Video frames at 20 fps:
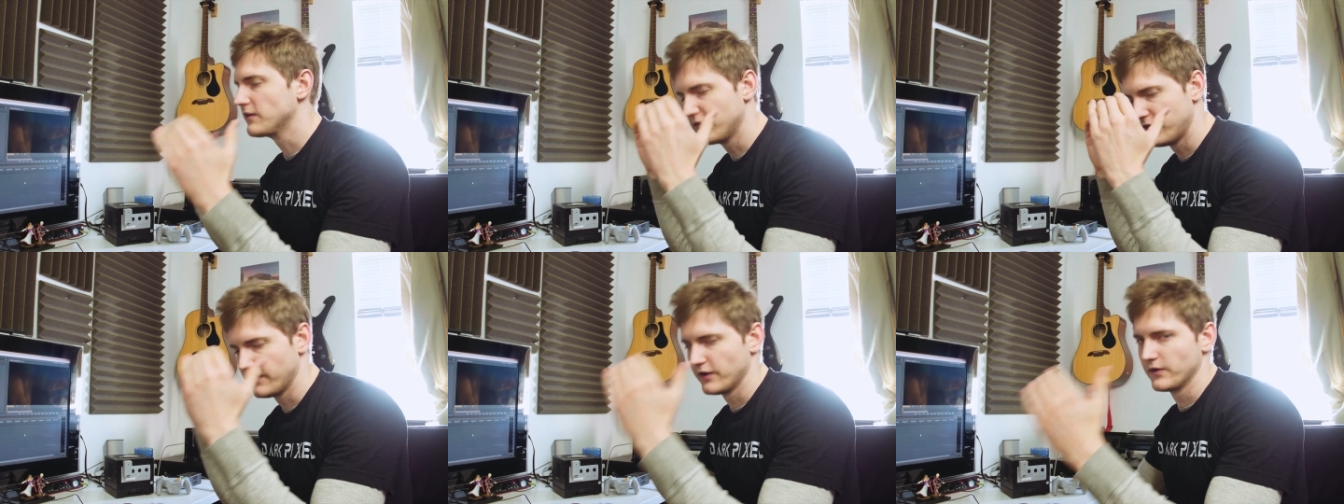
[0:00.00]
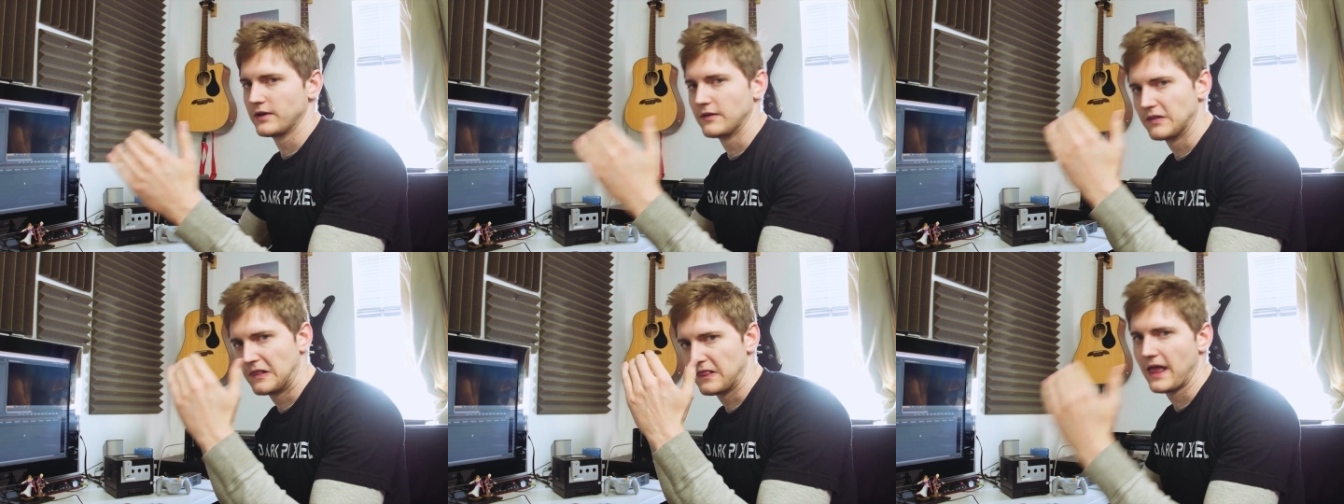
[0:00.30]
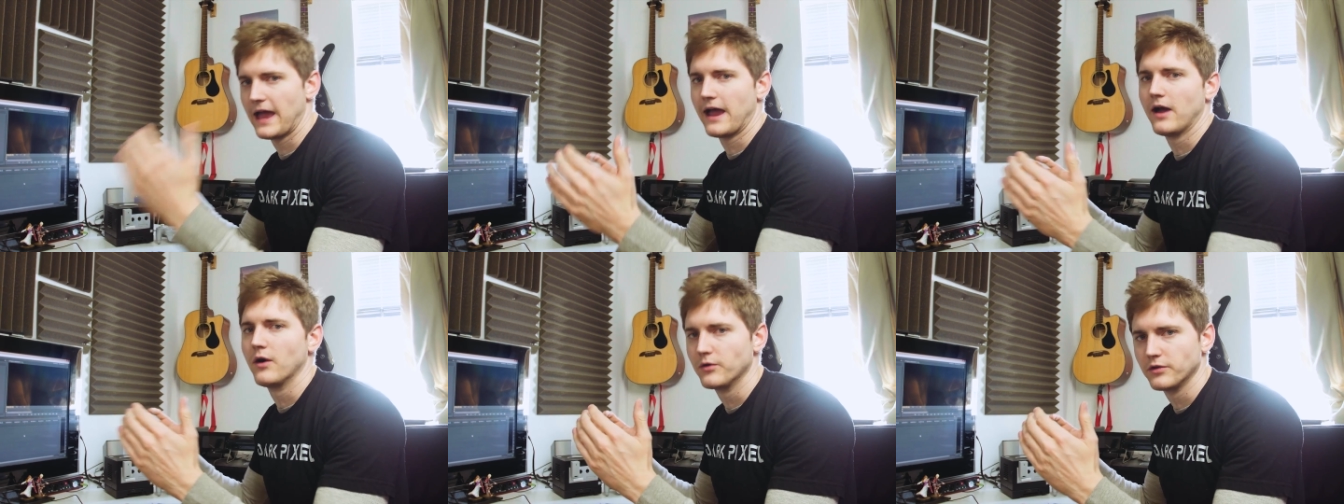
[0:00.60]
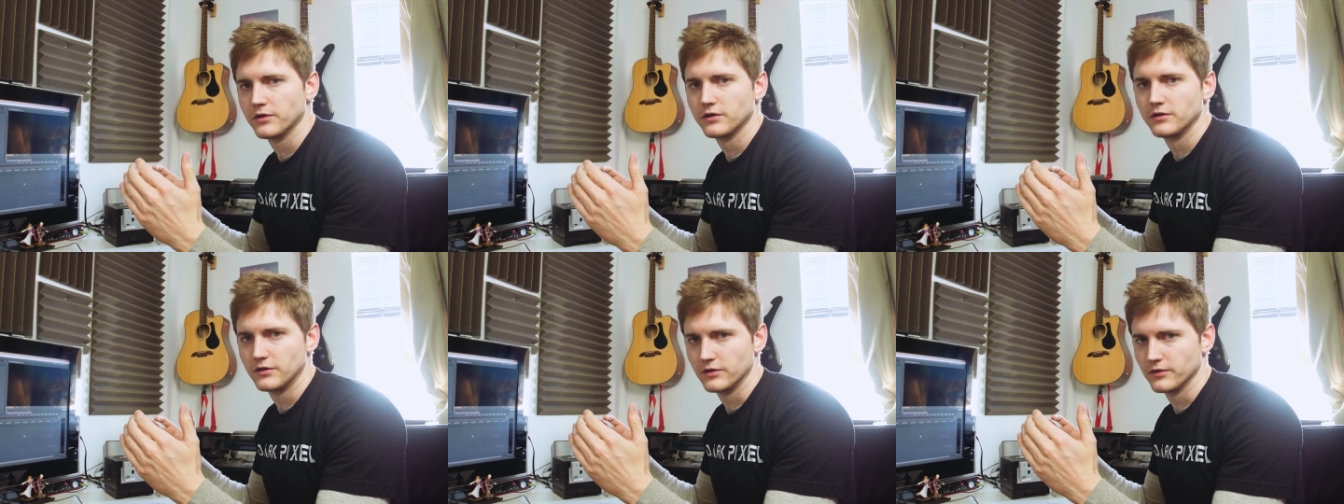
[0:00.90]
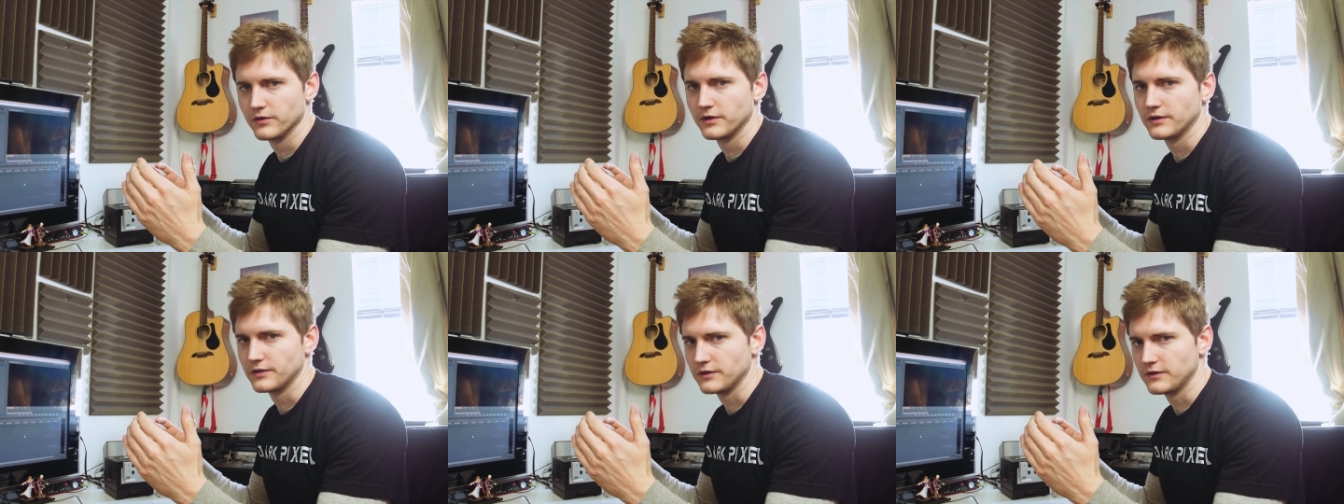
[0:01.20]
very loud
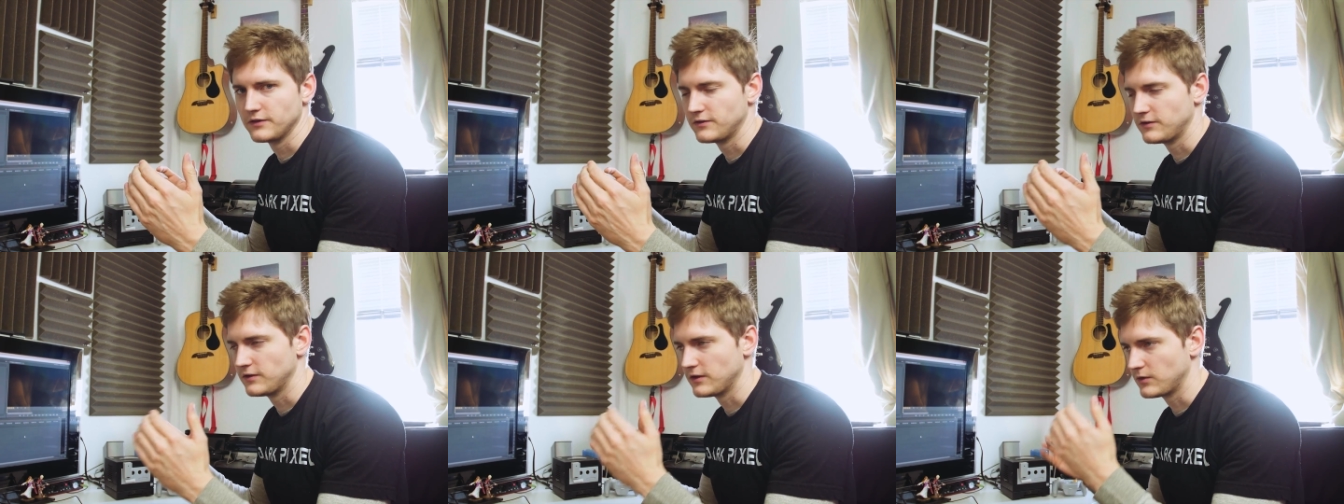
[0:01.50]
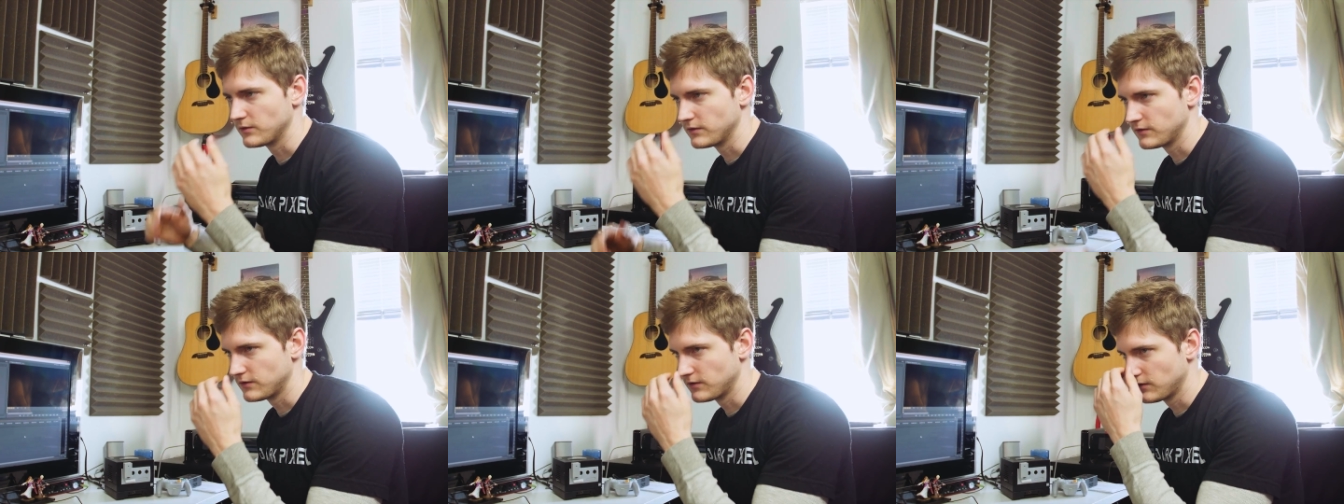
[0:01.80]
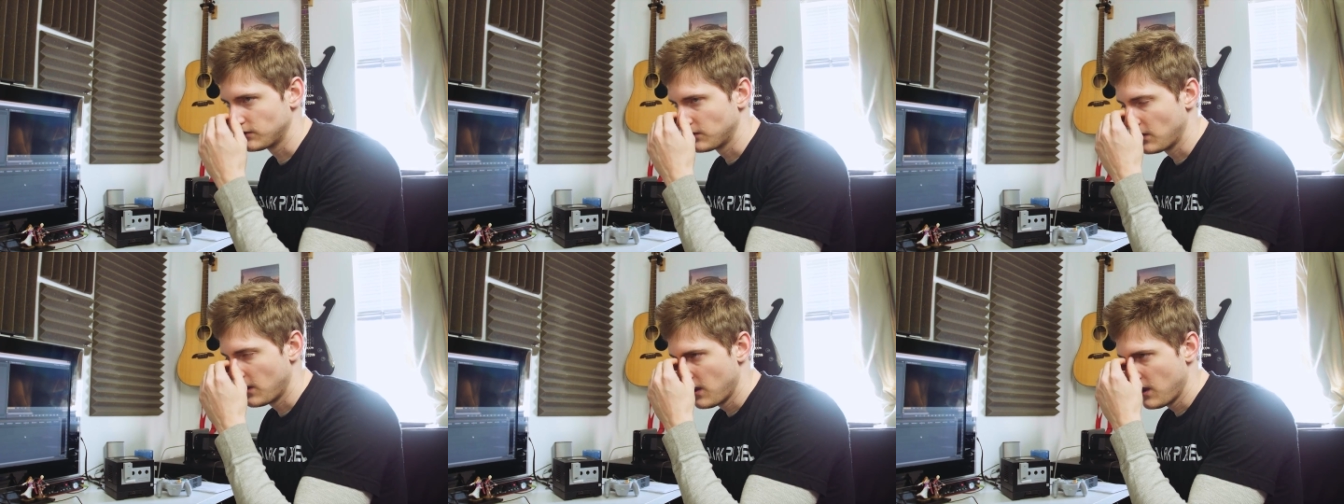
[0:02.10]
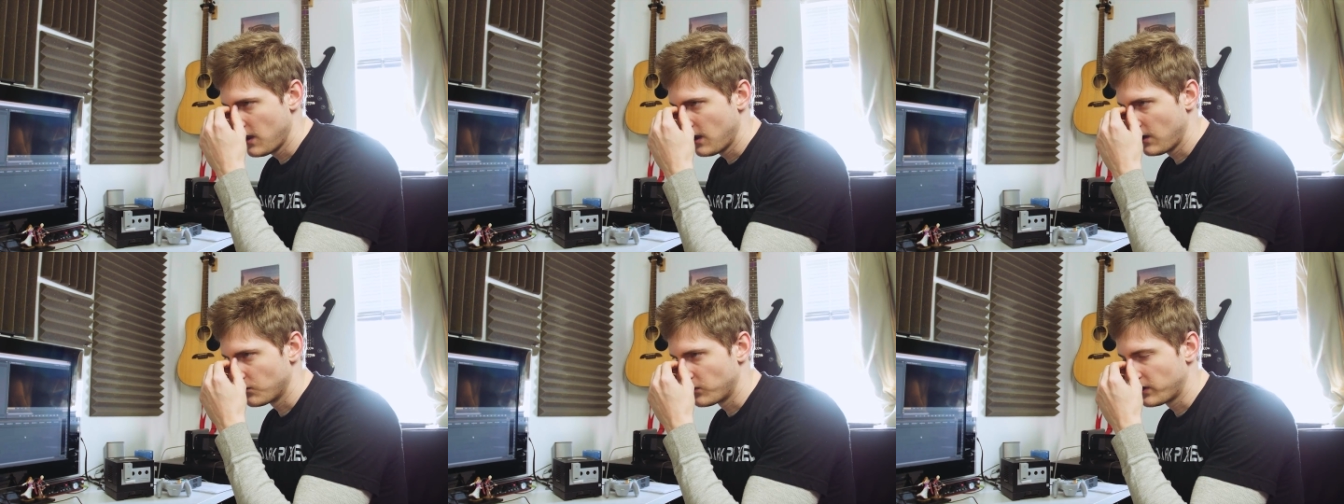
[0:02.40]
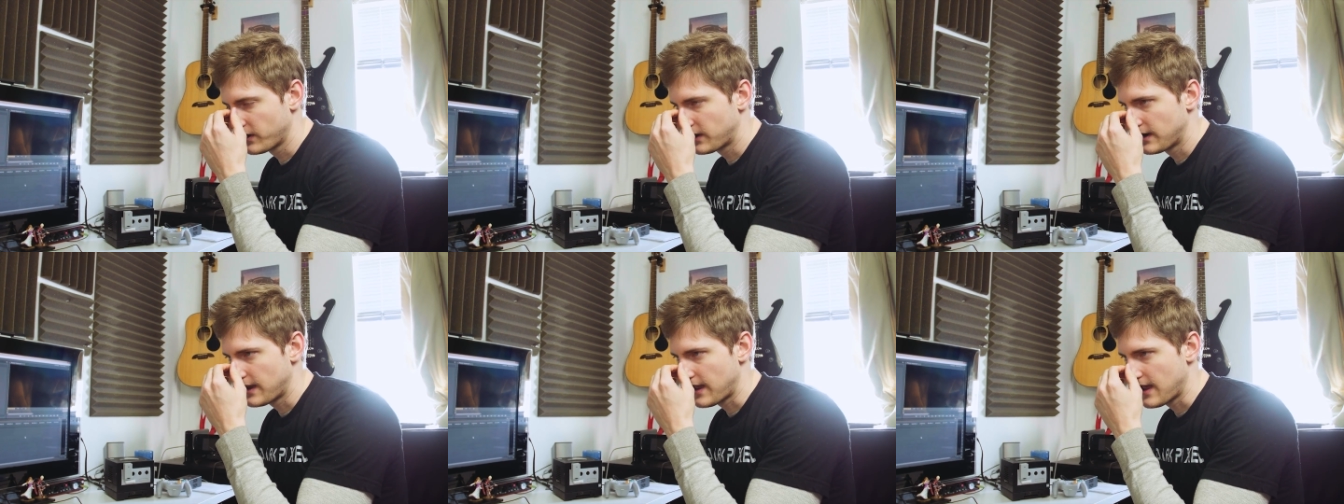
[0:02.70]
during these sequences. And
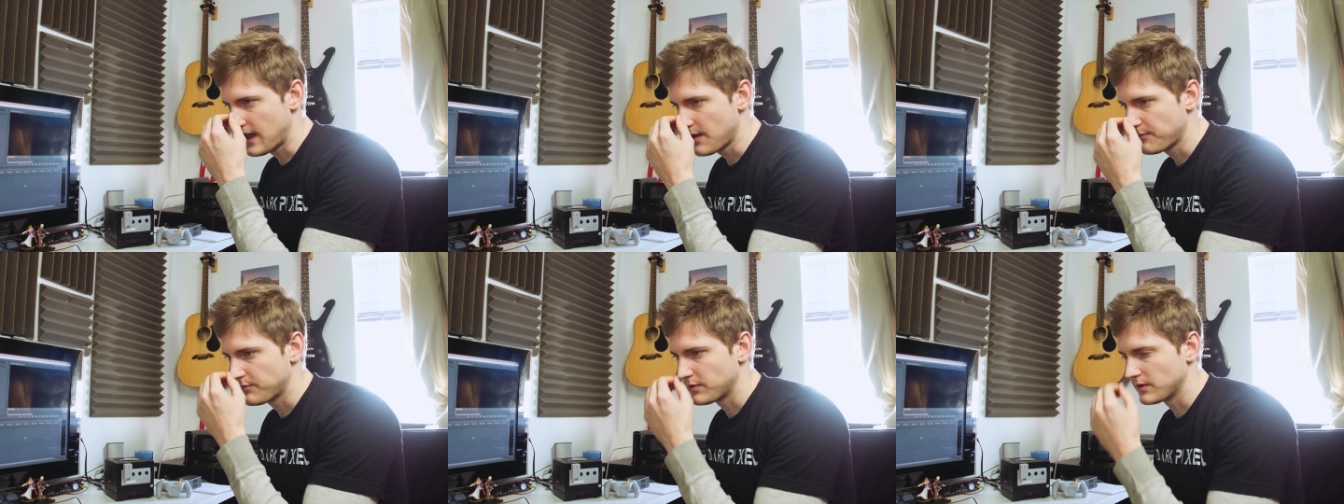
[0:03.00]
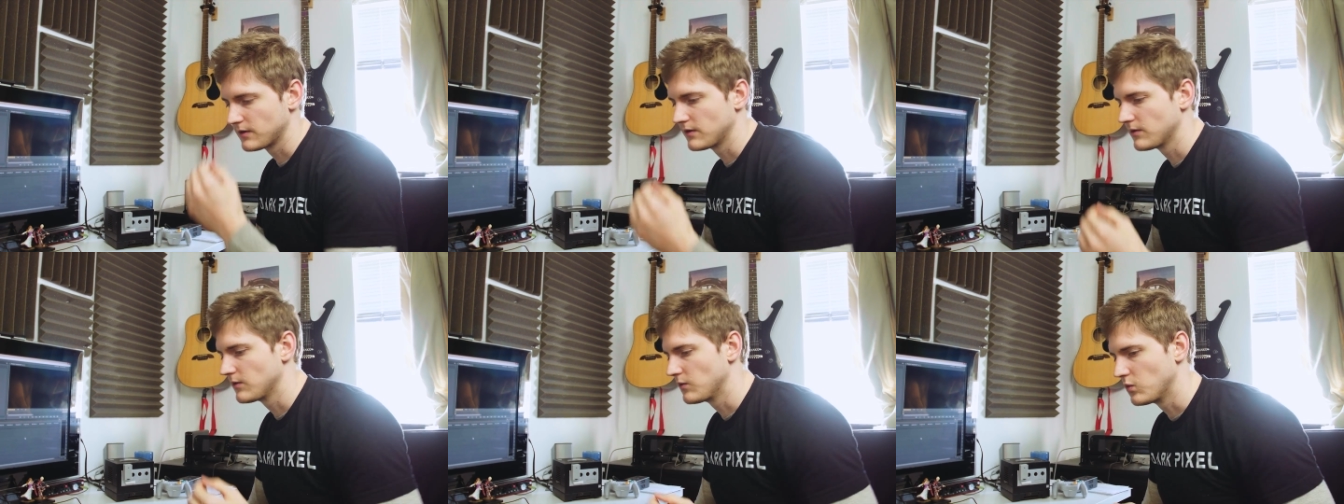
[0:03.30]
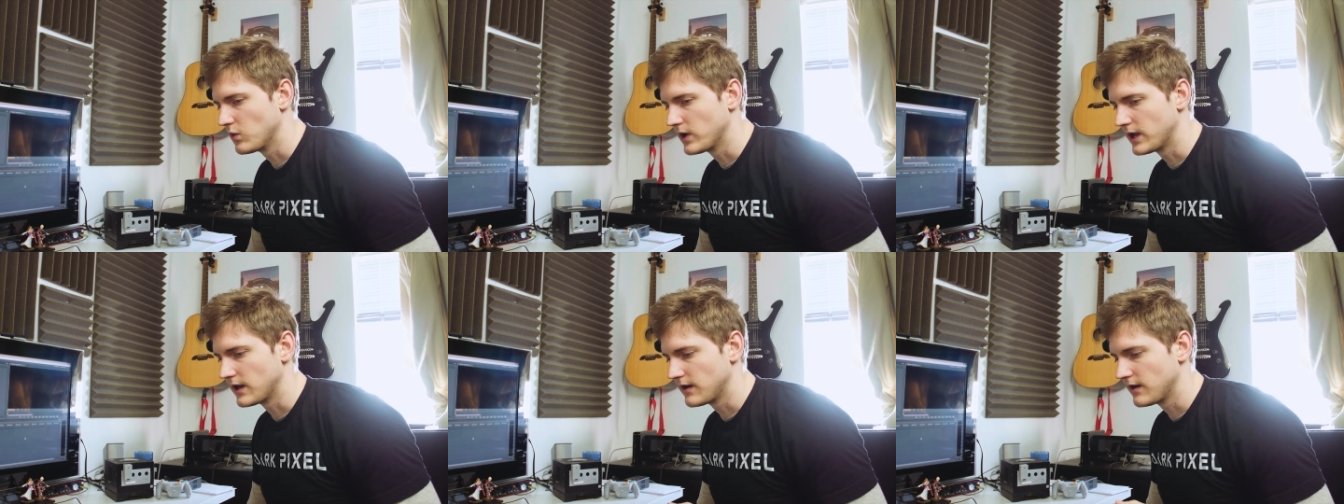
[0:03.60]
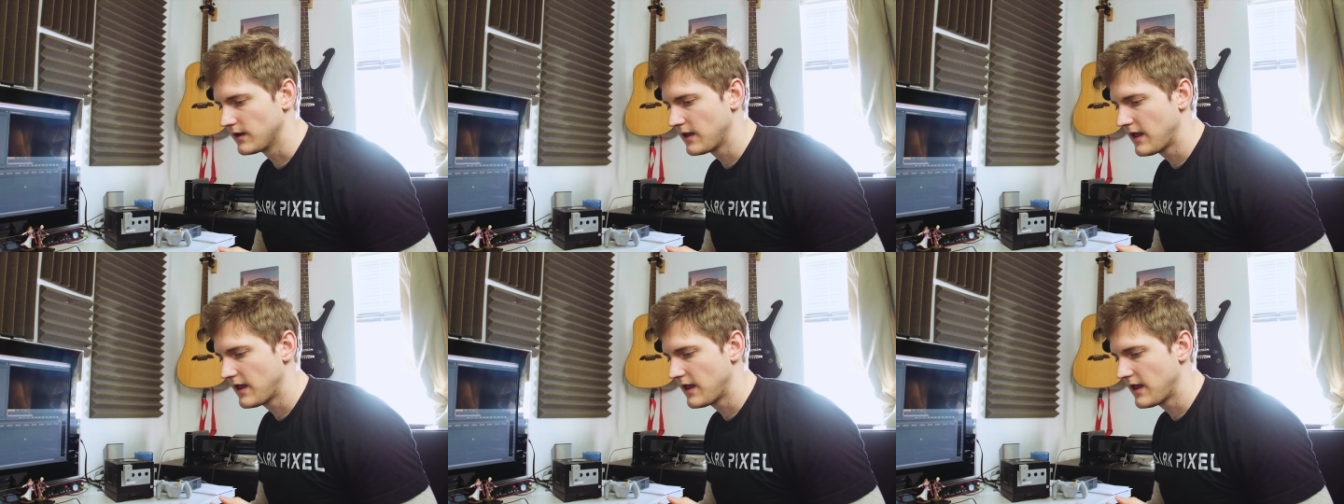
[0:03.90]
what can happen when